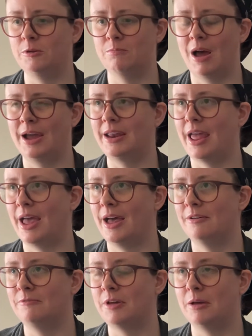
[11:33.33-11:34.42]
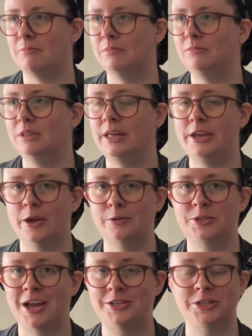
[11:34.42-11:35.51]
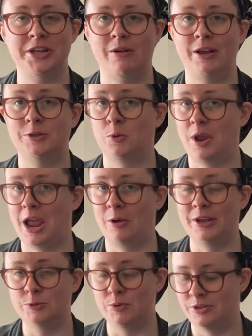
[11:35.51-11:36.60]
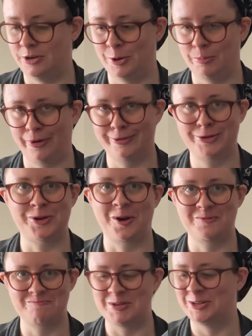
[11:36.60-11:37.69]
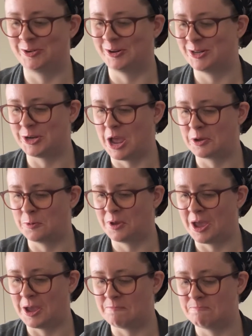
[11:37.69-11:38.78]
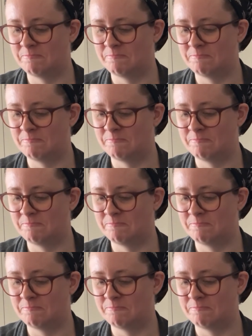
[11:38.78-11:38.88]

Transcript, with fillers: You might have um, Leo, Sagittarius, or Aries within your birth chart. Be sure to check, okay?